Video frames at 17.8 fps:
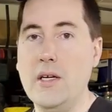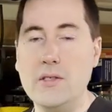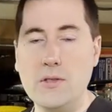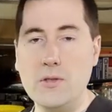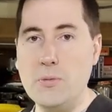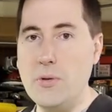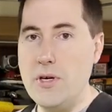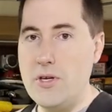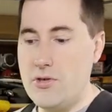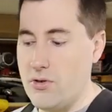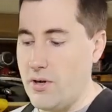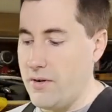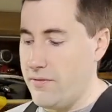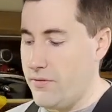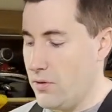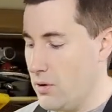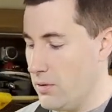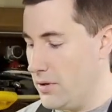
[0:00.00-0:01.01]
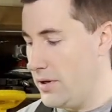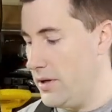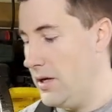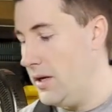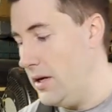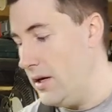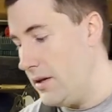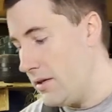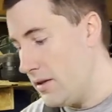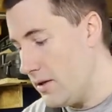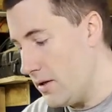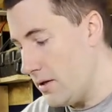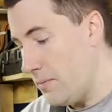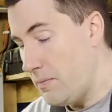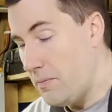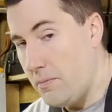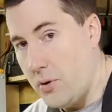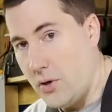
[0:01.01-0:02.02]
So it's pretty straightforward.
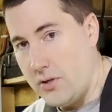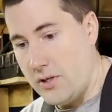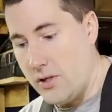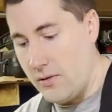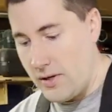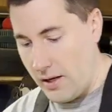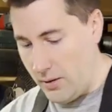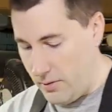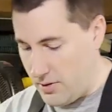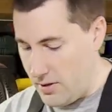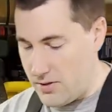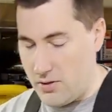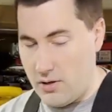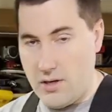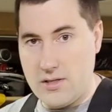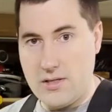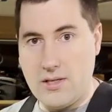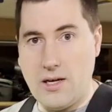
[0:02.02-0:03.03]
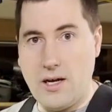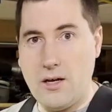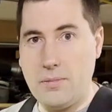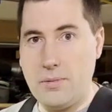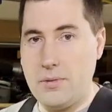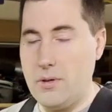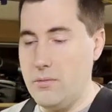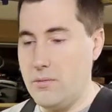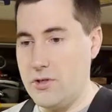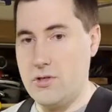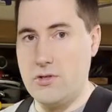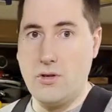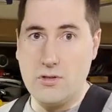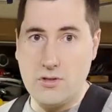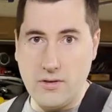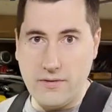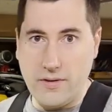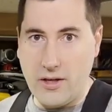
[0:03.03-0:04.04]
The book that you get with the Sawstop, which is
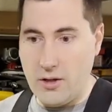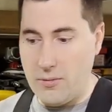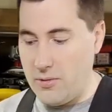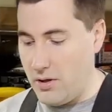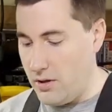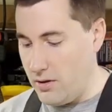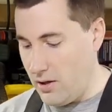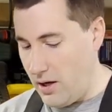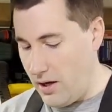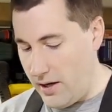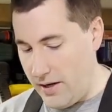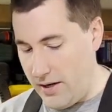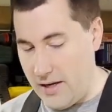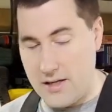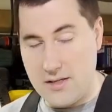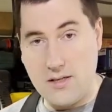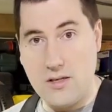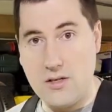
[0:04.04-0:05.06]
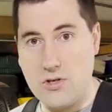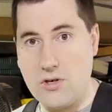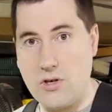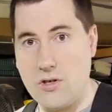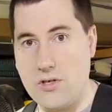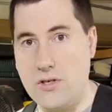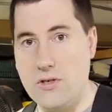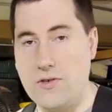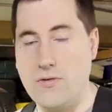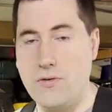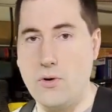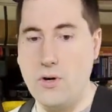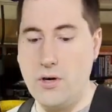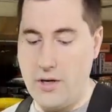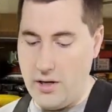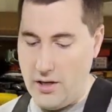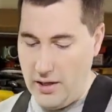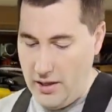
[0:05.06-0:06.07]
also available online, has the instructions
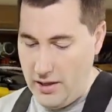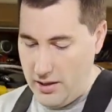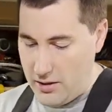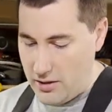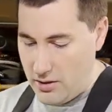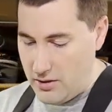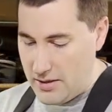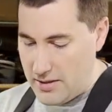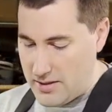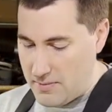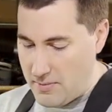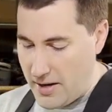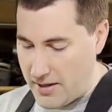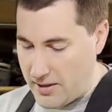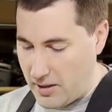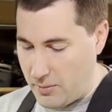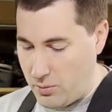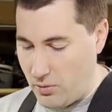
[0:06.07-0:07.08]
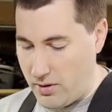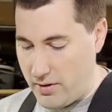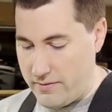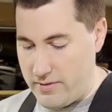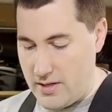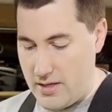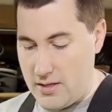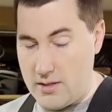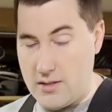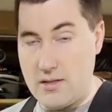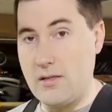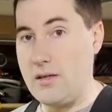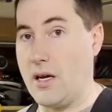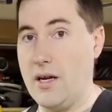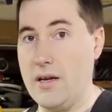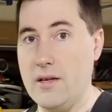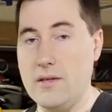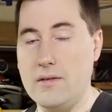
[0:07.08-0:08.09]
for it. You need to make up one of these
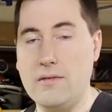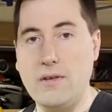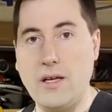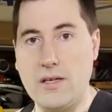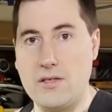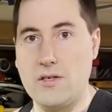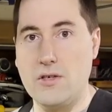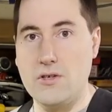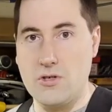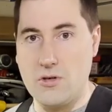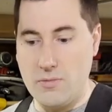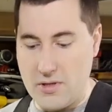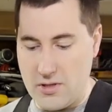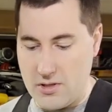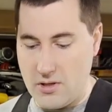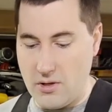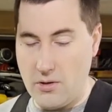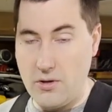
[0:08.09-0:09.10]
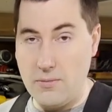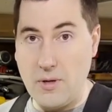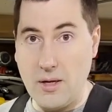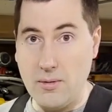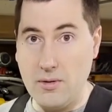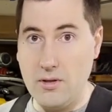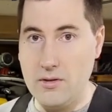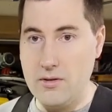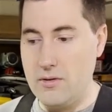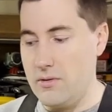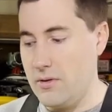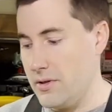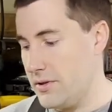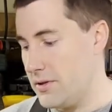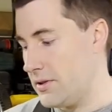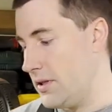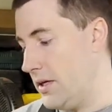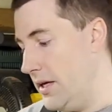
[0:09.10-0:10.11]
kind of test instruments though to be able to do
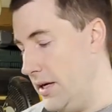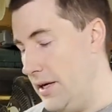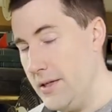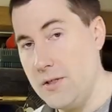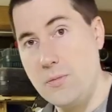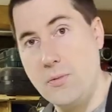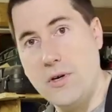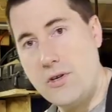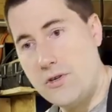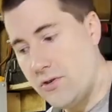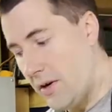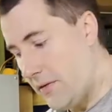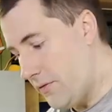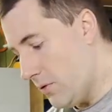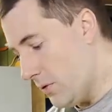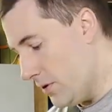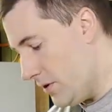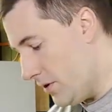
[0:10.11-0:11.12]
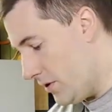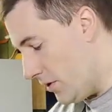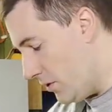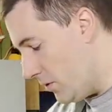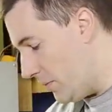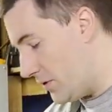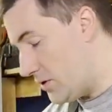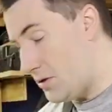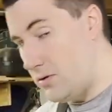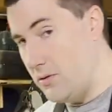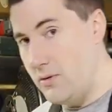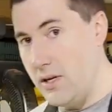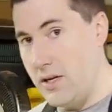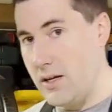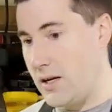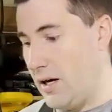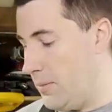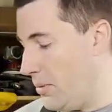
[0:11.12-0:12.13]
this. It's pretty straightforward to do, but you do
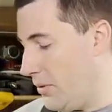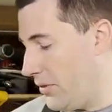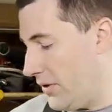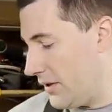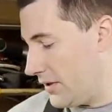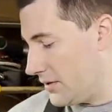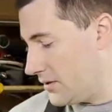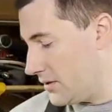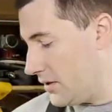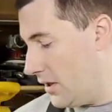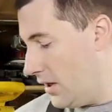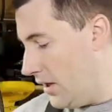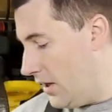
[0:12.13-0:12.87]
need a couple things.